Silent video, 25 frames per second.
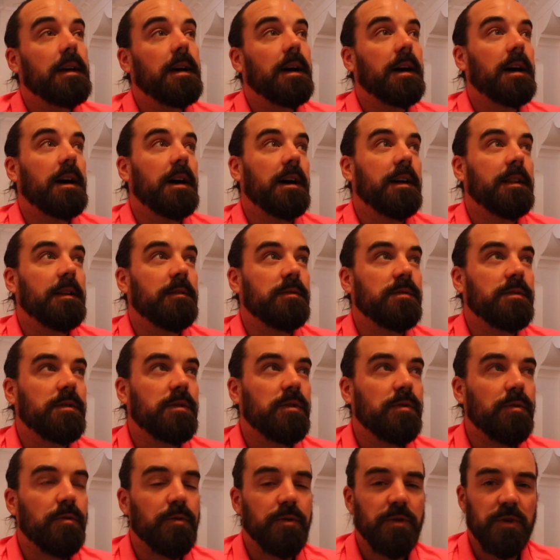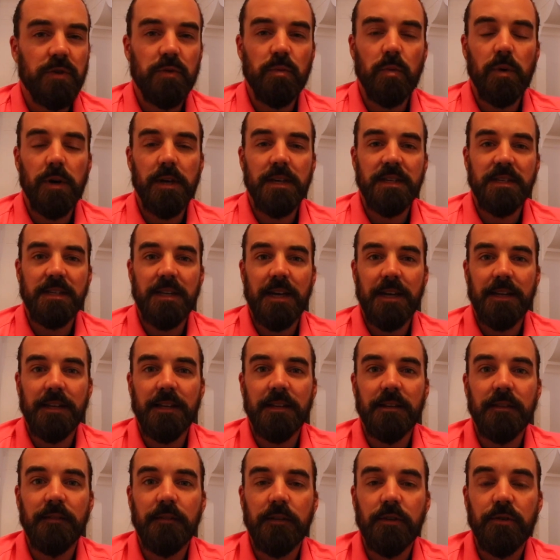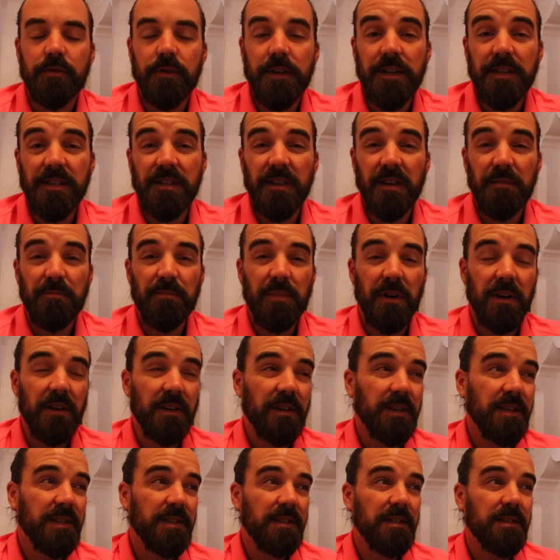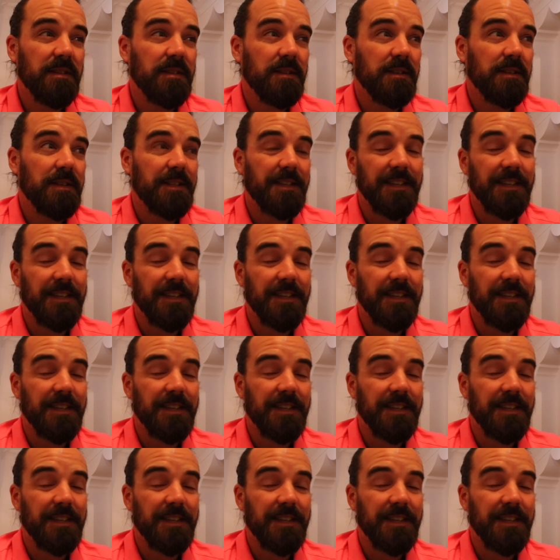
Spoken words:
There was gorgeous white sand in the greenside bunkers.